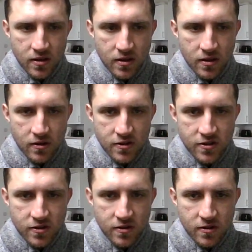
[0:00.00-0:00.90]
There is
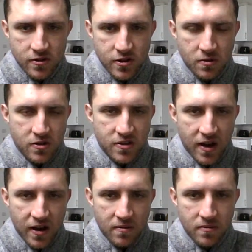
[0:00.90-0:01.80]
so much
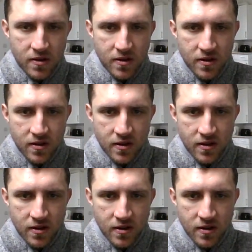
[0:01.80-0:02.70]
time
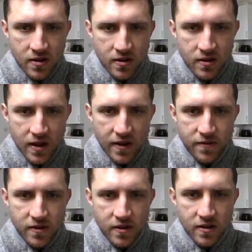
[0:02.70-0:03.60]

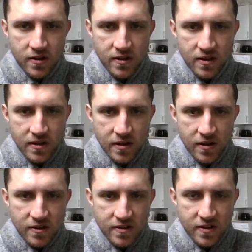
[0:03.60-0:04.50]
left.
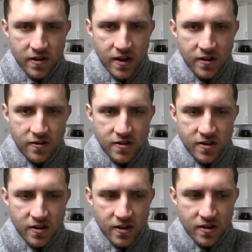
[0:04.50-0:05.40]
It's not like you're just
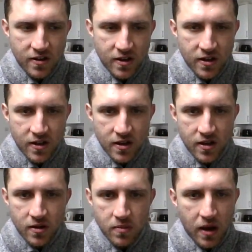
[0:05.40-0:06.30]
gonna
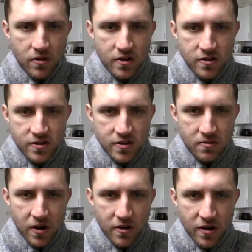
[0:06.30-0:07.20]
perish
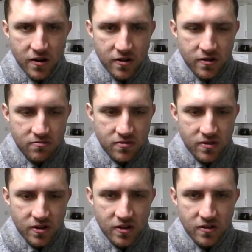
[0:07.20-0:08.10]
tomorrow.
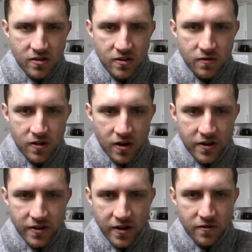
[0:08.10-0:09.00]
You've got a
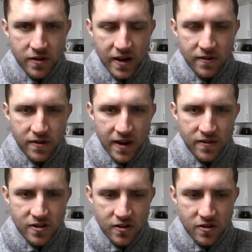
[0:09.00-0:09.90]
lot of life left,
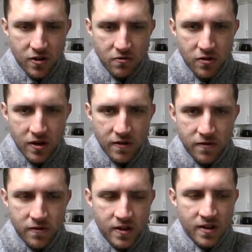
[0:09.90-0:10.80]
so don't worry
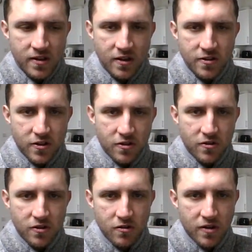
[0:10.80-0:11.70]
if things aren't
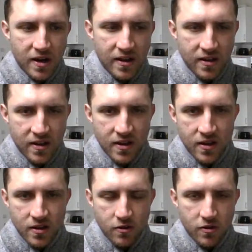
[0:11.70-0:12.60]
going quite
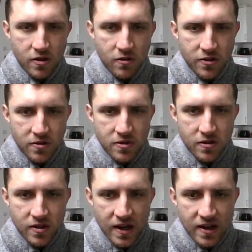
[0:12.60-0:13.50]
the way you want them to
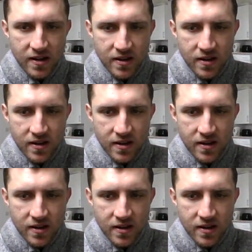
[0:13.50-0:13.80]
yet.